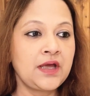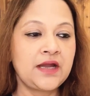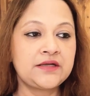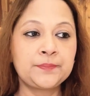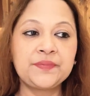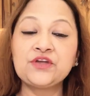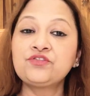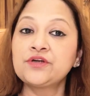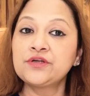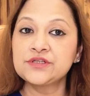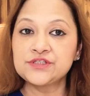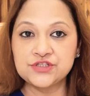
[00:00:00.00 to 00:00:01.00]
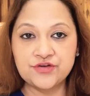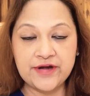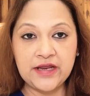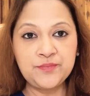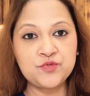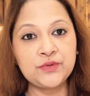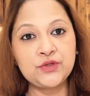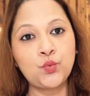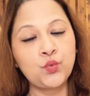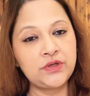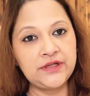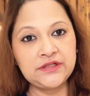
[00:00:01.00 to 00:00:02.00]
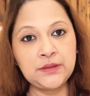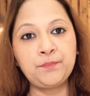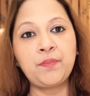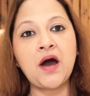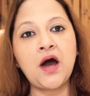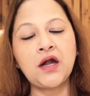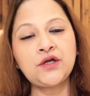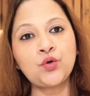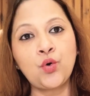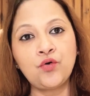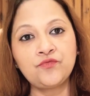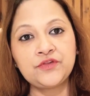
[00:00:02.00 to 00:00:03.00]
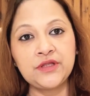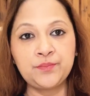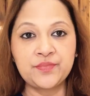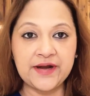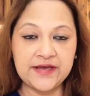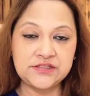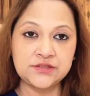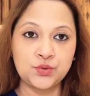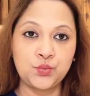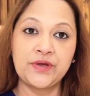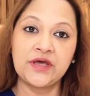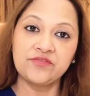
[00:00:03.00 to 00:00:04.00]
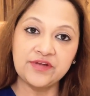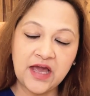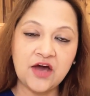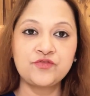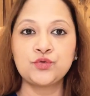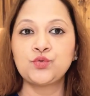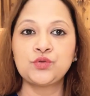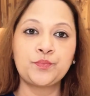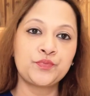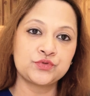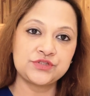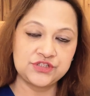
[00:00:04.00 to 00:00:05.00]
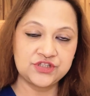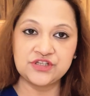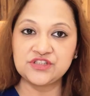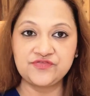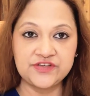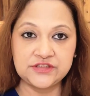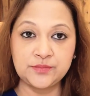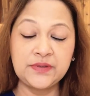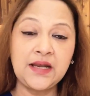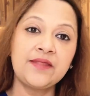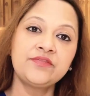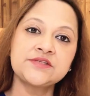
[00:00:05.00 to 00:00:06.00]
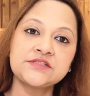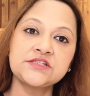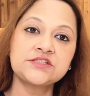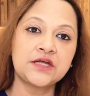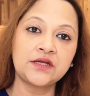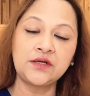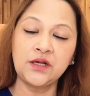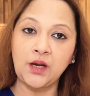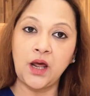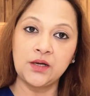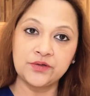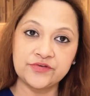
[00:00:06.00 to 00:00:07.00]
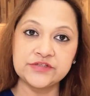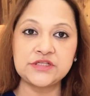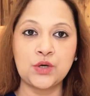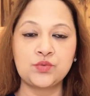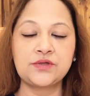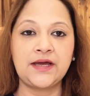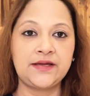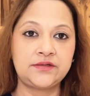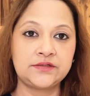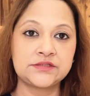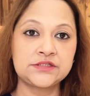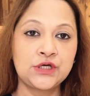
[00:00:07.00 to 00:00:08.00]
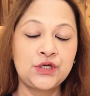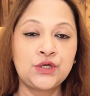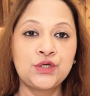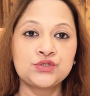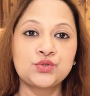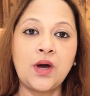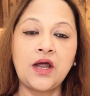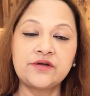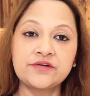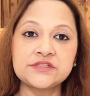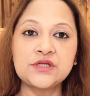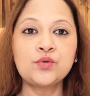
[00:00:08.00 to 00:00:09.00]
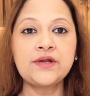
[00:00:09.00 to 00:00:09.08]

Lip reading: and the patient is draped with only the part of the breast where we have to do the procedure is visible, and this is done under ultrasound guidance. So ultrasound